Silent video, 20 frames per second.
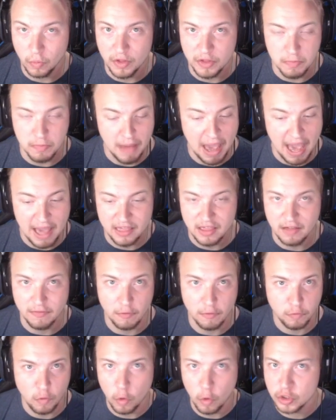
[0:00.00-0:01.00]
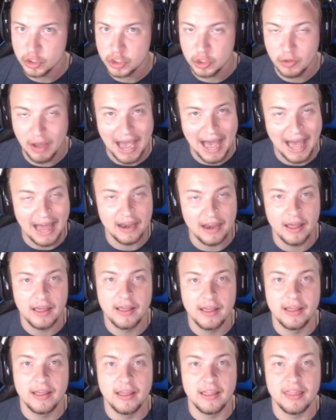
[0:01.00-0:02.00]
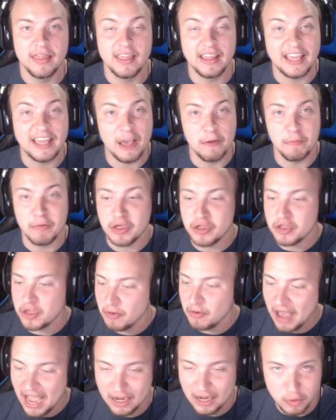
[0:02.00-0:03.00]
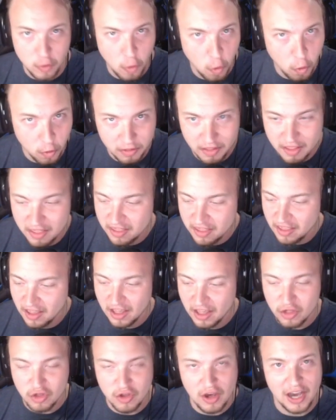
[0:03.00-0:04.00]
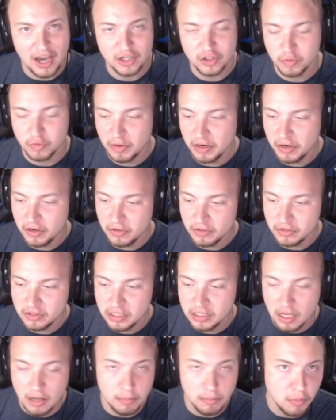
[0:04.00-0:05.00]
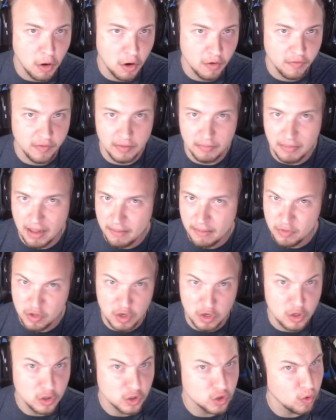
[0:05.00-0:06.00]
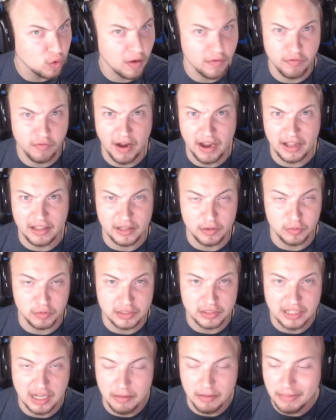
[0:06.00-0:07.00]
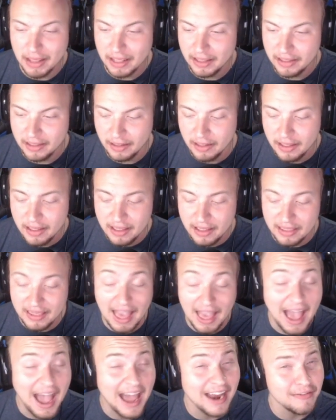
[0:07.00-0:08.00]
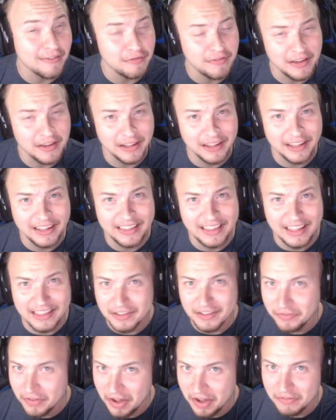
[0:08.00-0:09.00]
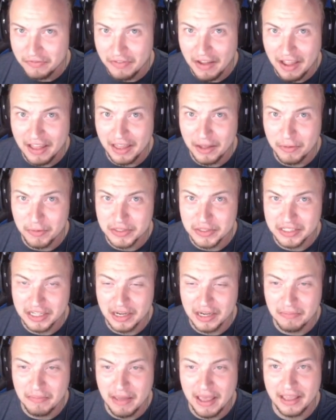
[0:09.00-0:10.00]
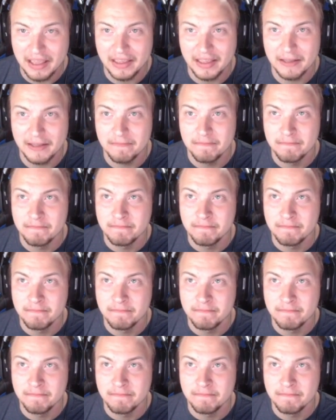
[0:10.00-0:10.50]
massive. Of course, you had the gimmies. You had Cortland Sutton, Josh Reynolds, Marvin Mims. You knew Troy Franklin was going to make it. You had a feeling that Devon Vele was going to make it.